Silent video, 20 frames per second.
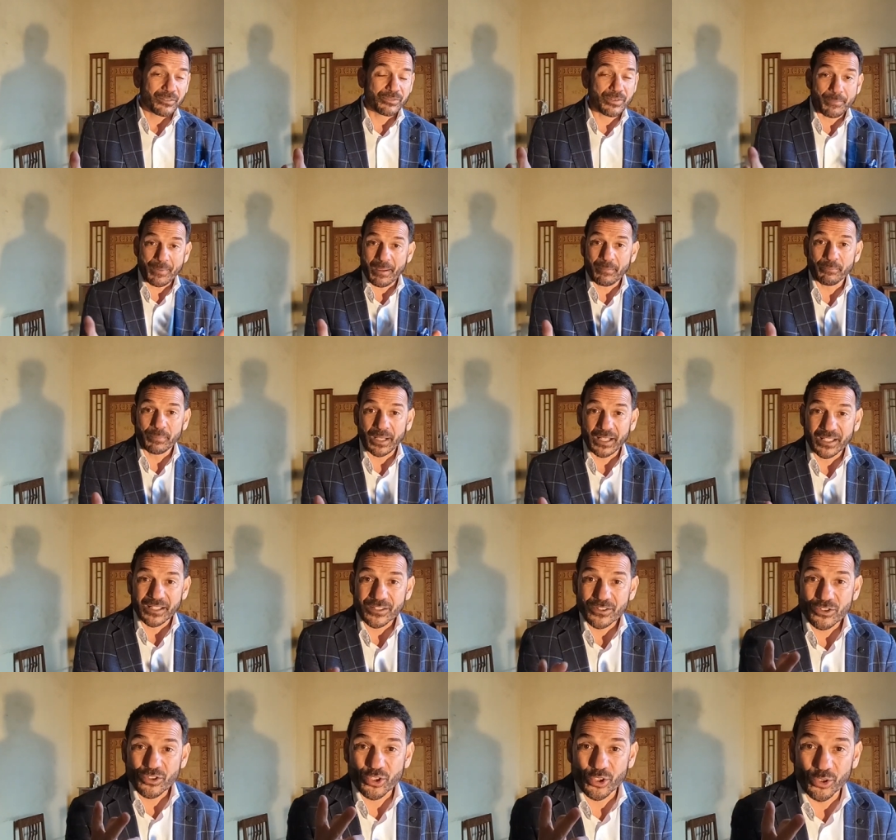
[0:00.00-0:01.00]

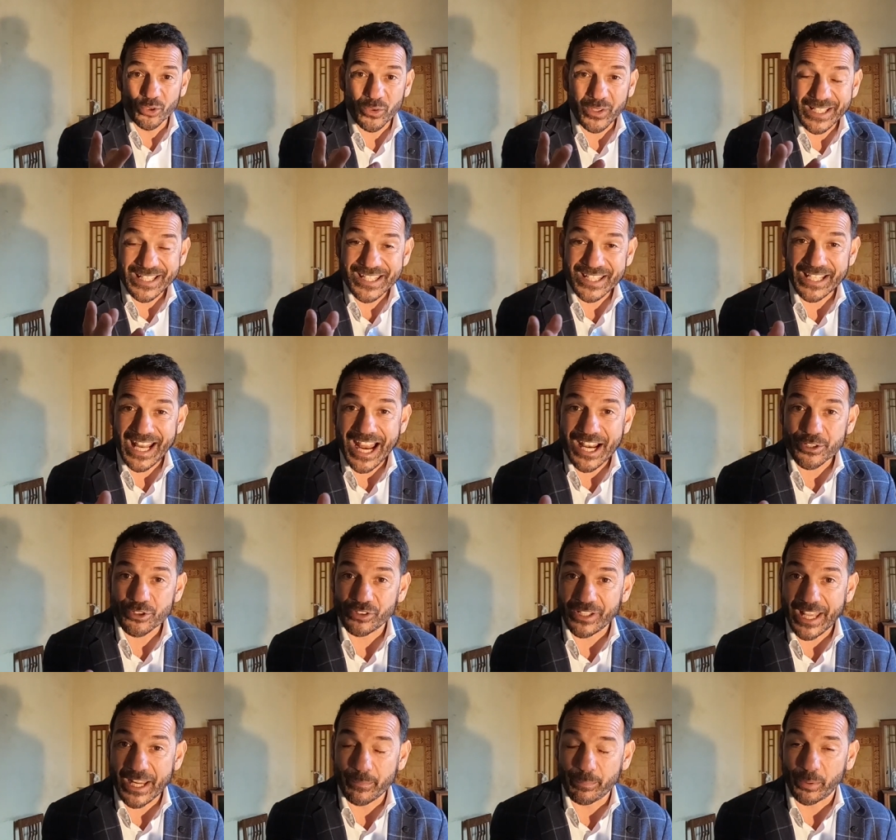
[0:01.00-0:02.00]
Remember, two
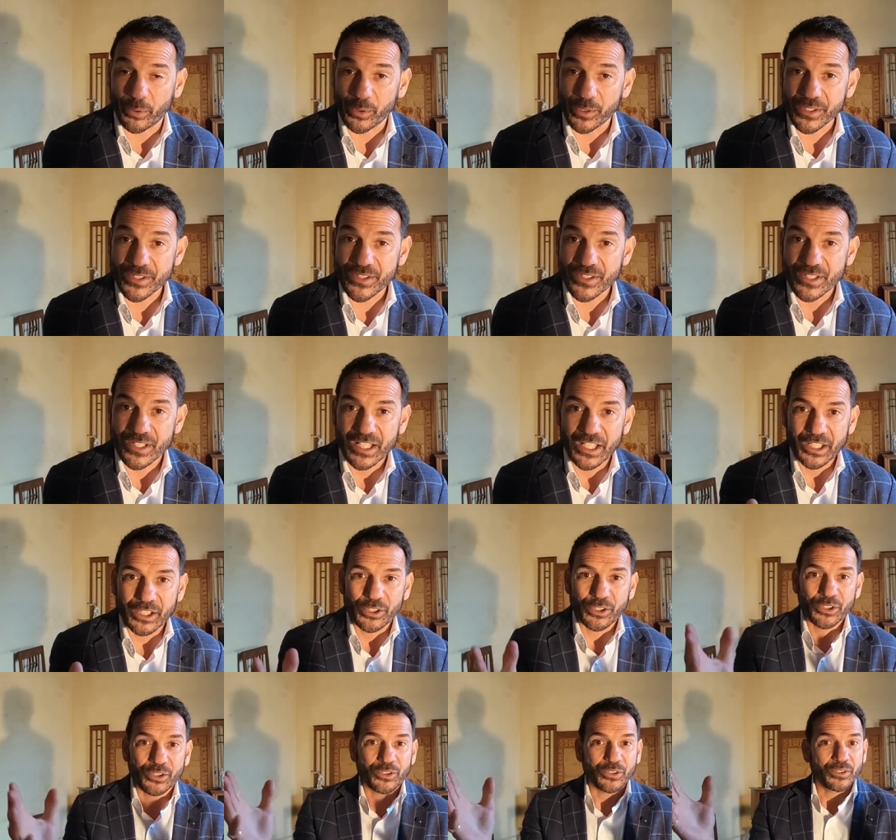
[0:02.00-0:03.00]
international airports.
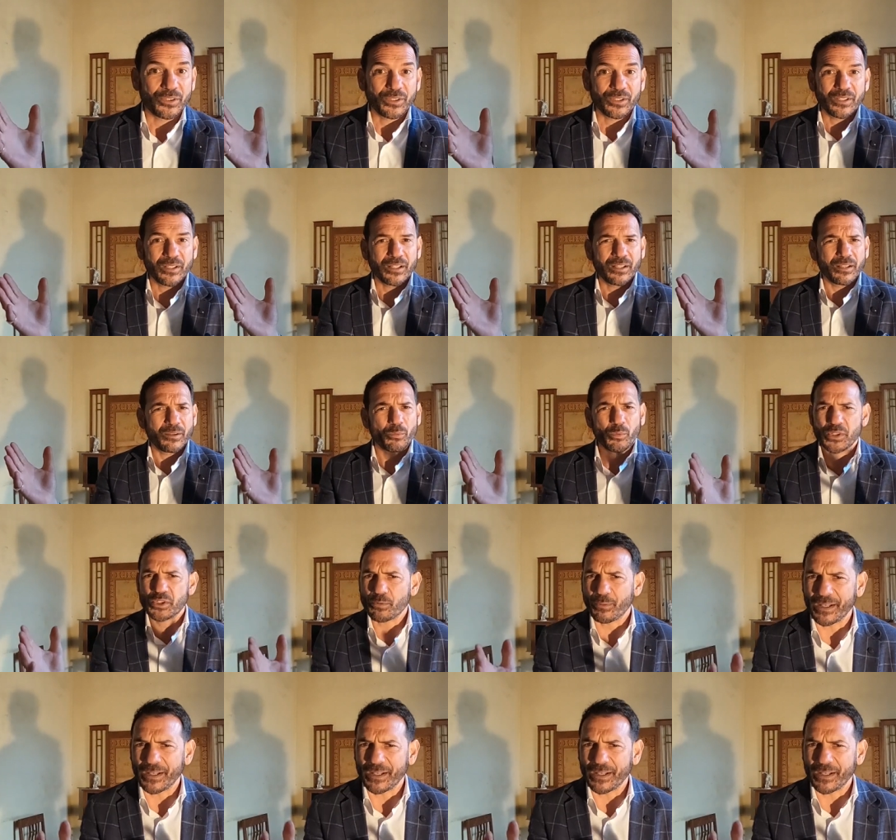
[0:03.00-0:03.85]
Which